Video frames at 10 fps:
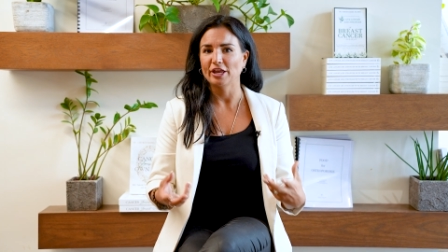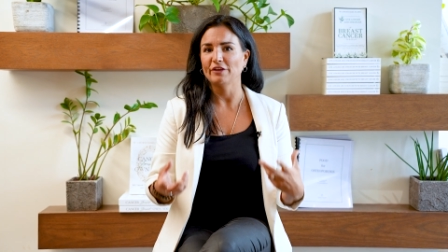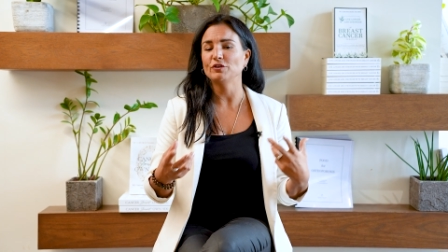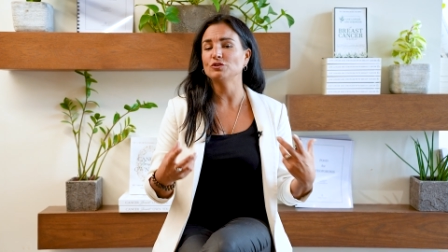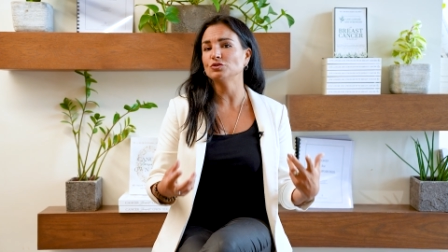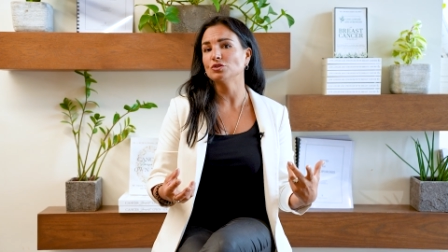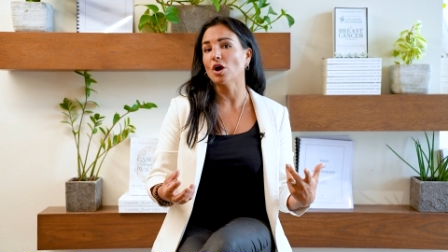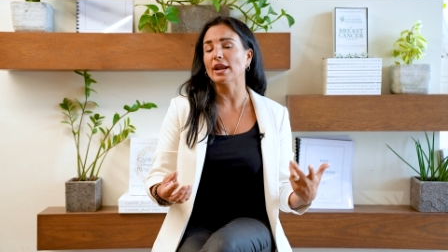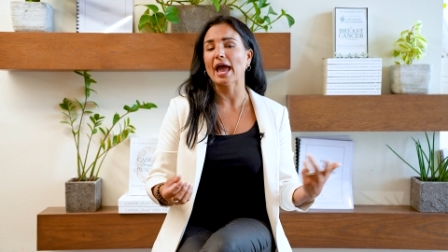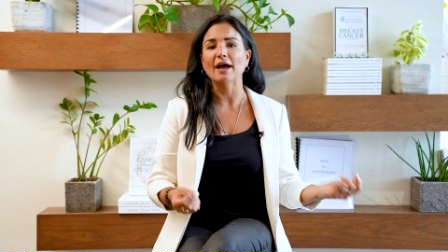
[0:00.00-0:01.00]
If you do
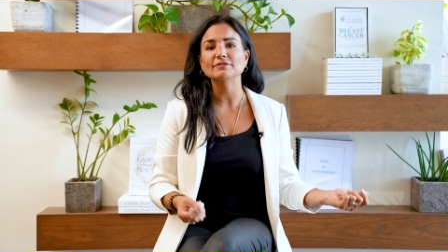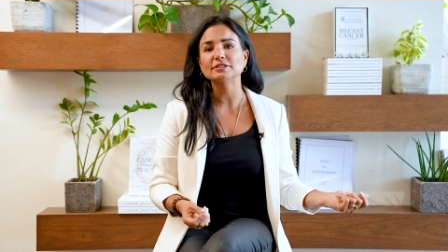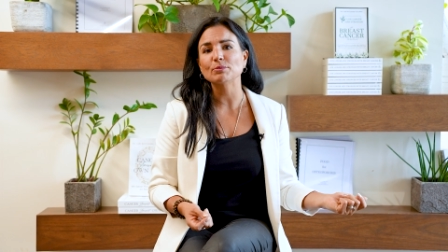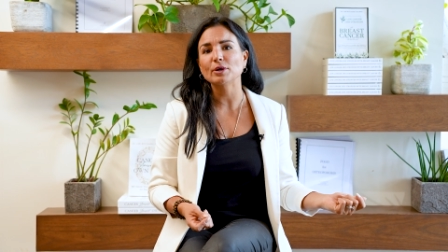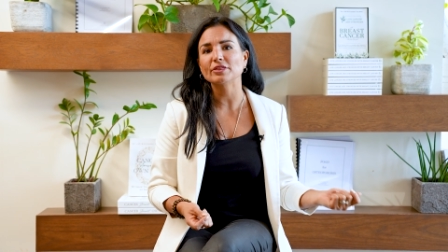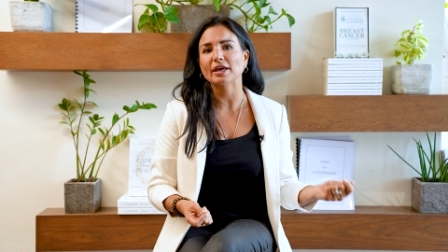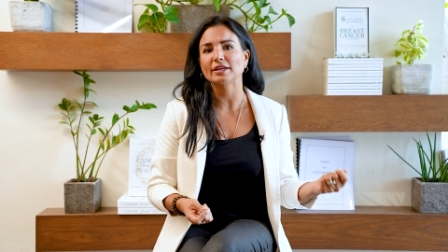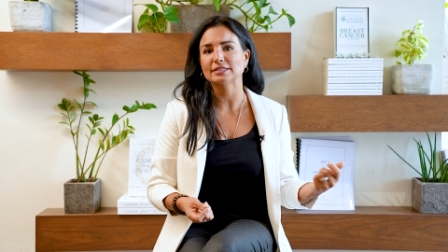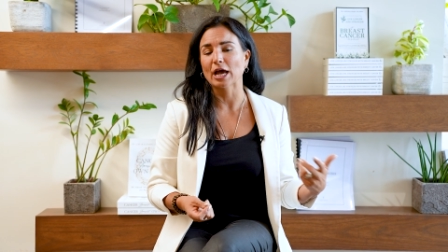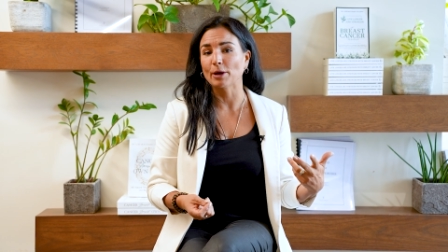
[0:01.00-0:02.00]
not have someone that
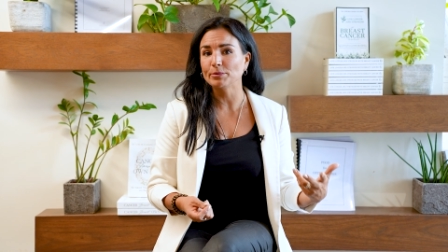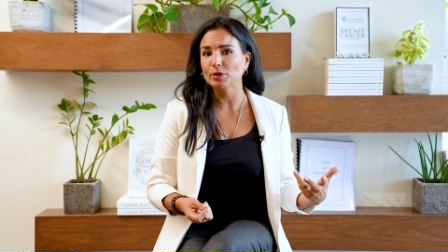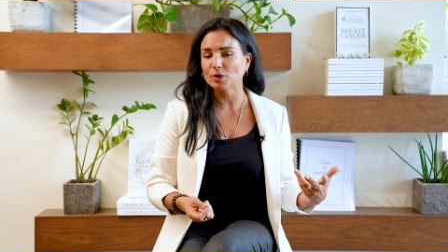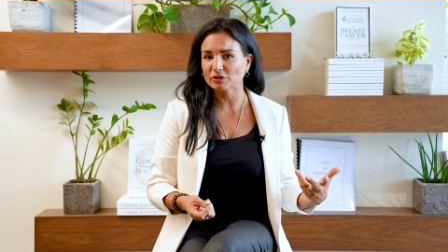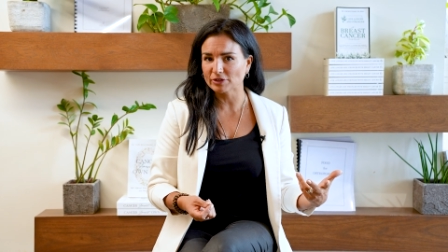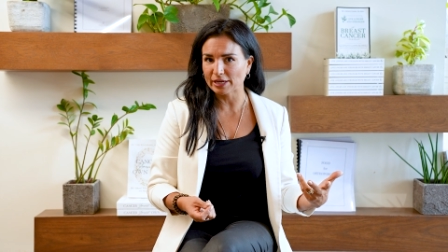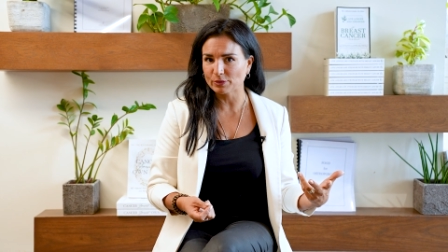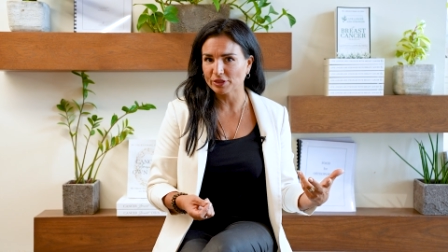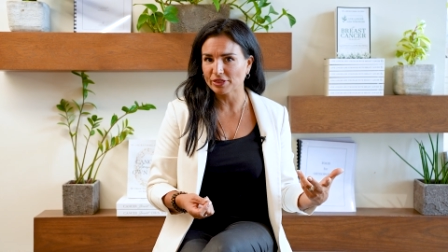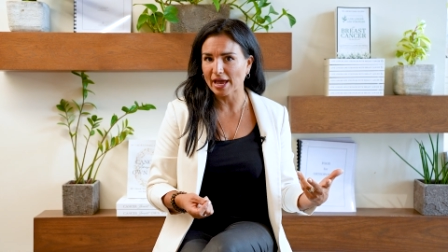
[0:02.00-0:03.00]
is helping you already
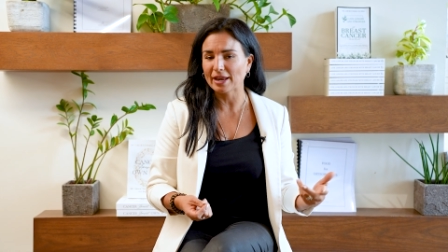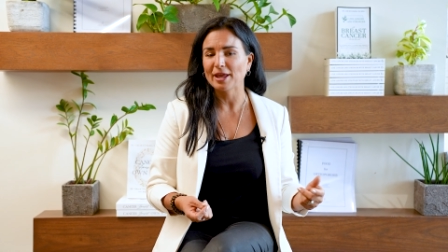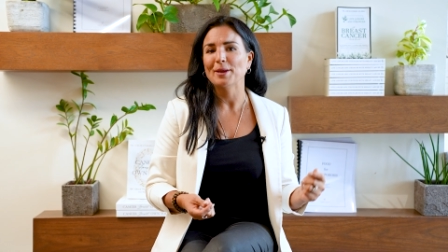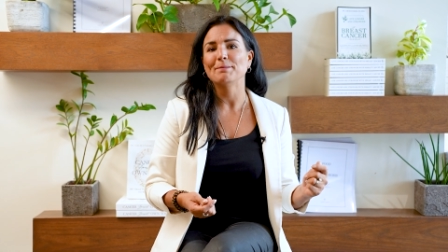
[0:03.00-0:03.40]
with that,